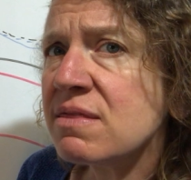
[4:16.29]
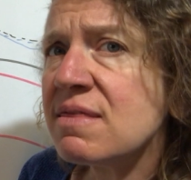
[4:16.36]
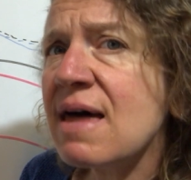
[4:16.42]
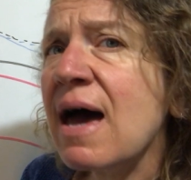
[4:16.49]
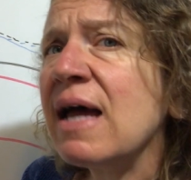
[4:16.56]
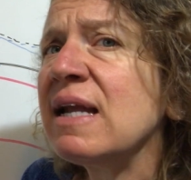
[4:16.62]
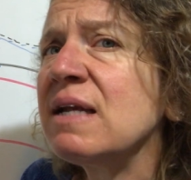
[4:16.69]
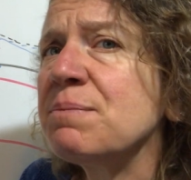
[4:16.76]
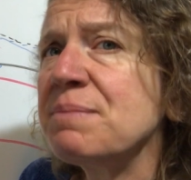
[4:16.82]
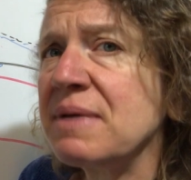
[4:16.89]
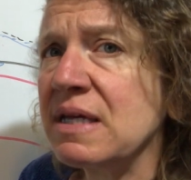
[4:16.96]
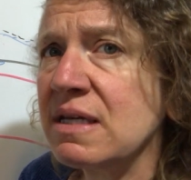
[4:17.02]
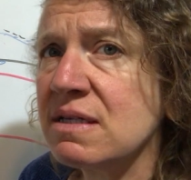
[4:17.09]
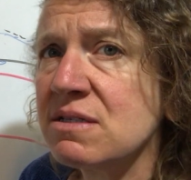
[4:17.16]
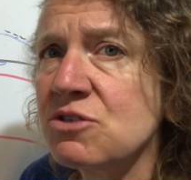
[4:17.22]
That
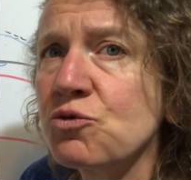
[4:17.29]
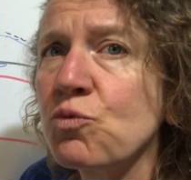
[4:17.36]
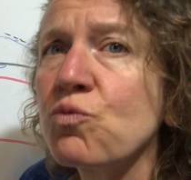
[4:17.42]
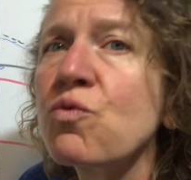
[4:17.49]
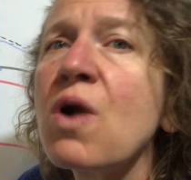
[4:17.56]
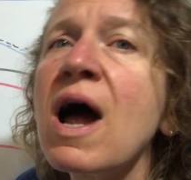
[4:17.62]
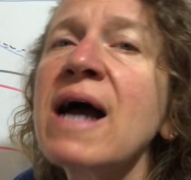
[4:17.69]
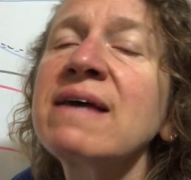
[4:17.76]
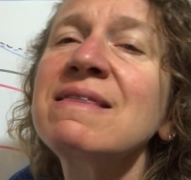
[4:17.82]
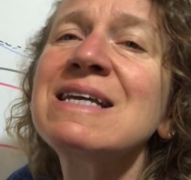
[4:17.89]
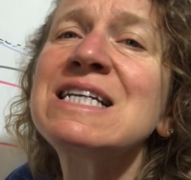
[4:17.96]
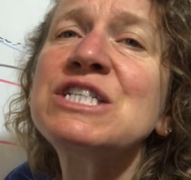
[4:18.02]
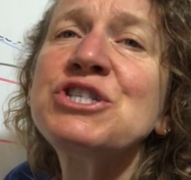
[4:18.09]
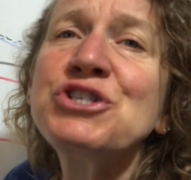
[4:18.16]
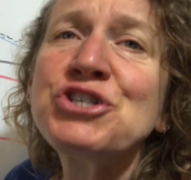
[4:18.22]
means rock that
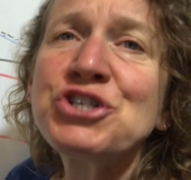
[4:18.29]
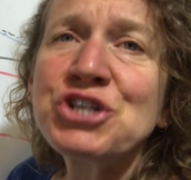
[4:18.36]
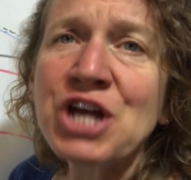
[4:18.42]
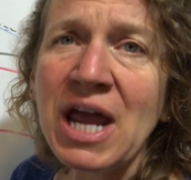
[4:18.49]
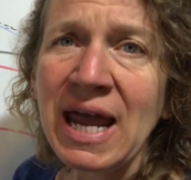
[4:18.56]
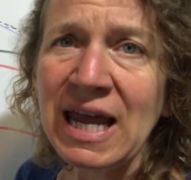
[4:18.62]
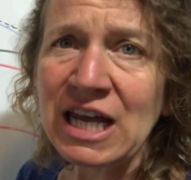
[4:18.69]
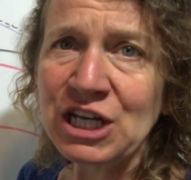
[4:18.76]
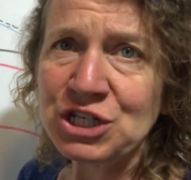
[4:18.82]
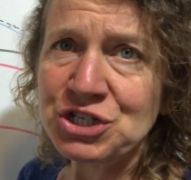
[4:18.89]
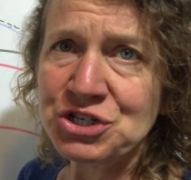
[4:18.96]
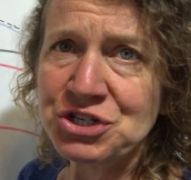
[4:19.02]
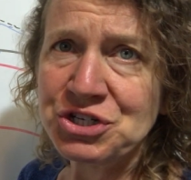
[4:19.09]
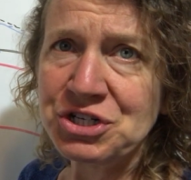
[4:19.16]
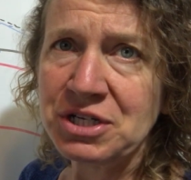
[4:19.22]
has
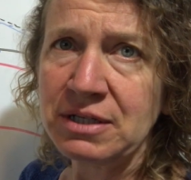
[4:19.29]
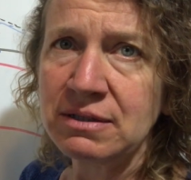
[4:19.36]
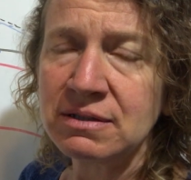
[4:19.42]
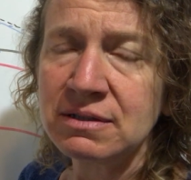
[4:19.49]
changed.